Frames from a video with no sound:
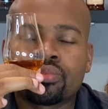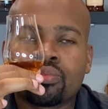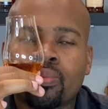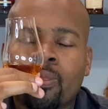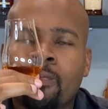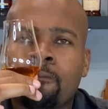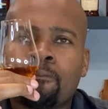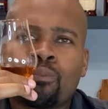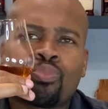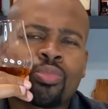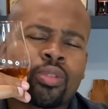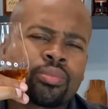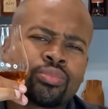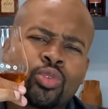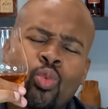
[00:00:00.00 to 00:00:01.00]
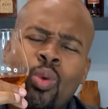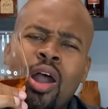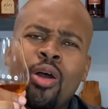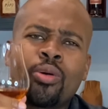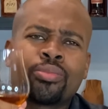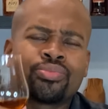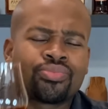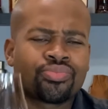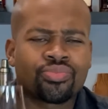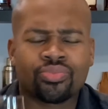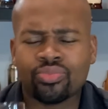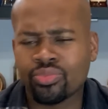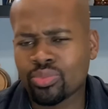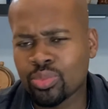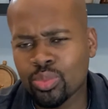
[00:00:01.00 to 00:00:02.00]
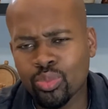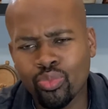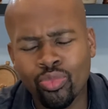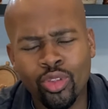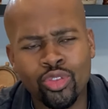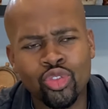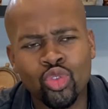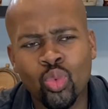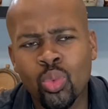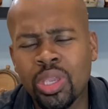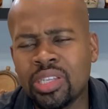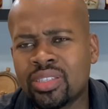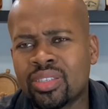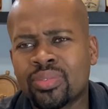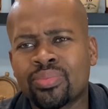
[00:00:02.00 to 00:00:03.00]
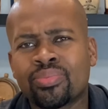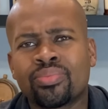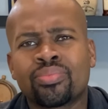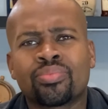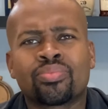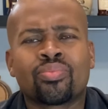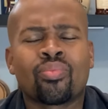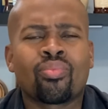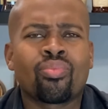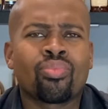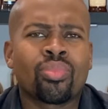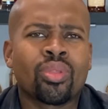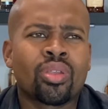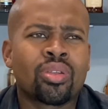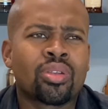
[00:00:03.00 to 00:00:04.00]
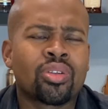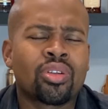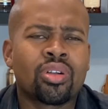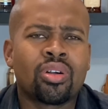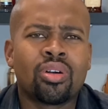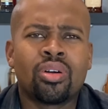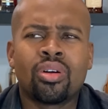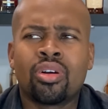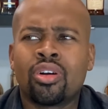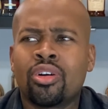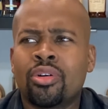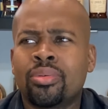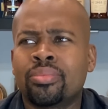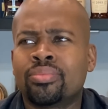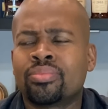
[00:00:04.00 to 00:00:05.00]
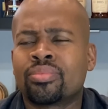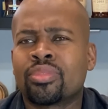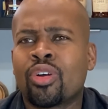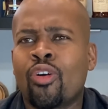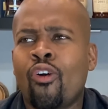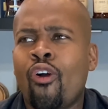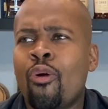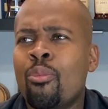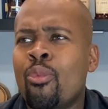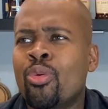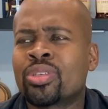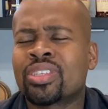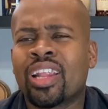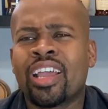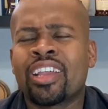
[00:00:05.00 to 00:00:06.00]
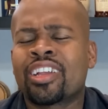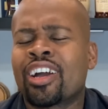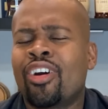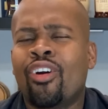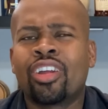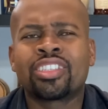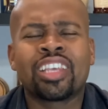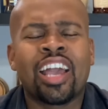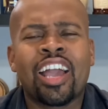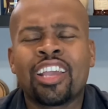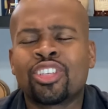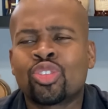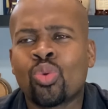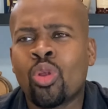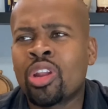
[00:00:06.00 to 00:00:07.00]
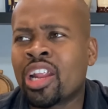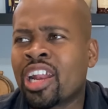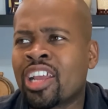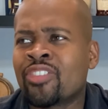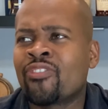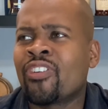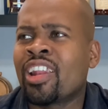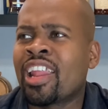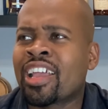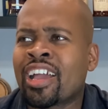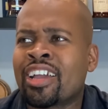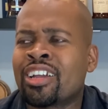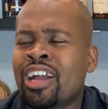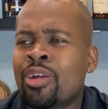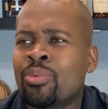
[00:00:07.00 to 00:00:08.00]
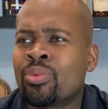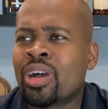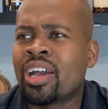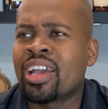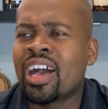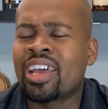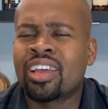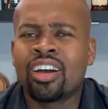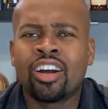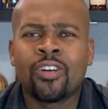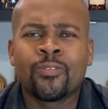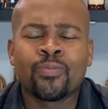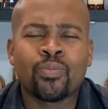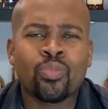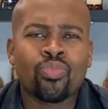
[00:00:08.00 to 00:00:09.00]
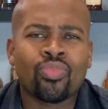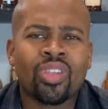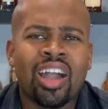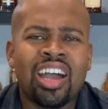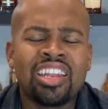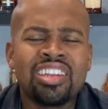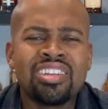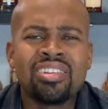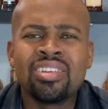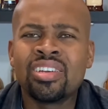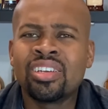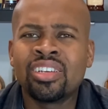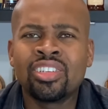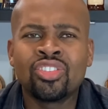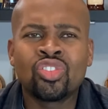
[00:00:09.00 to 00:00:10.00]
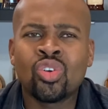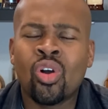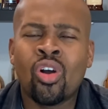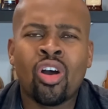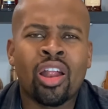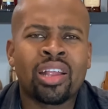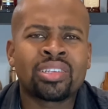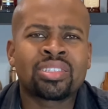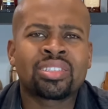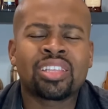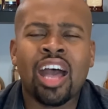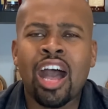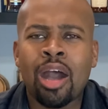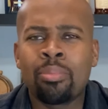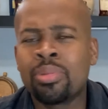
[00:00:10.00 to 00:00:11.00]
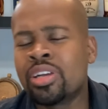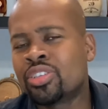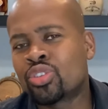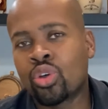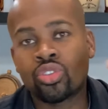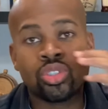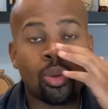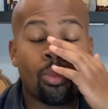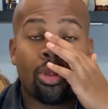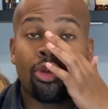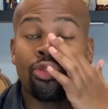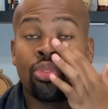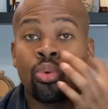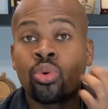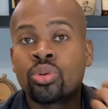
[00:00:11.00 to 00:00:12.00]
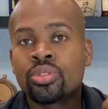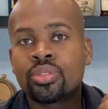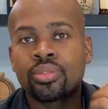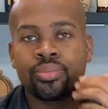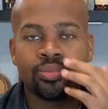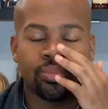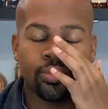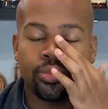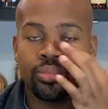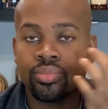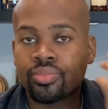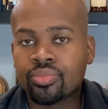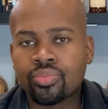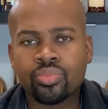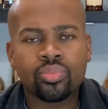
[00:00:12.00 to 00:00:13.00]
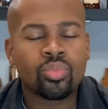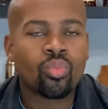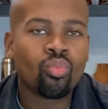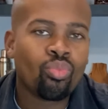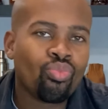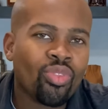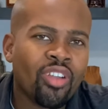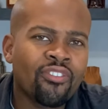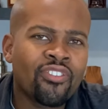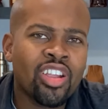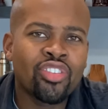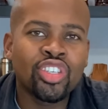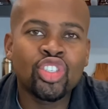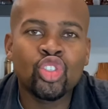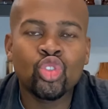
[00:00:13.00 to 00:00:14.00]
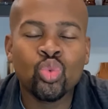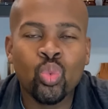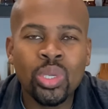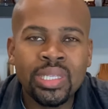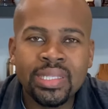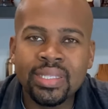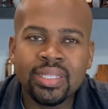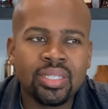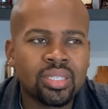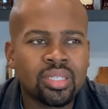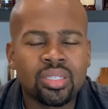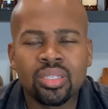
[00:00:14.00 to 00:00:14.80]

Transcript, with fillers: Mm. Wow. Sweet. Um, almost like, honestly, I, I saw that and I felt like I, I, I had a, a Nerds or a Starburst or someone of those very sweet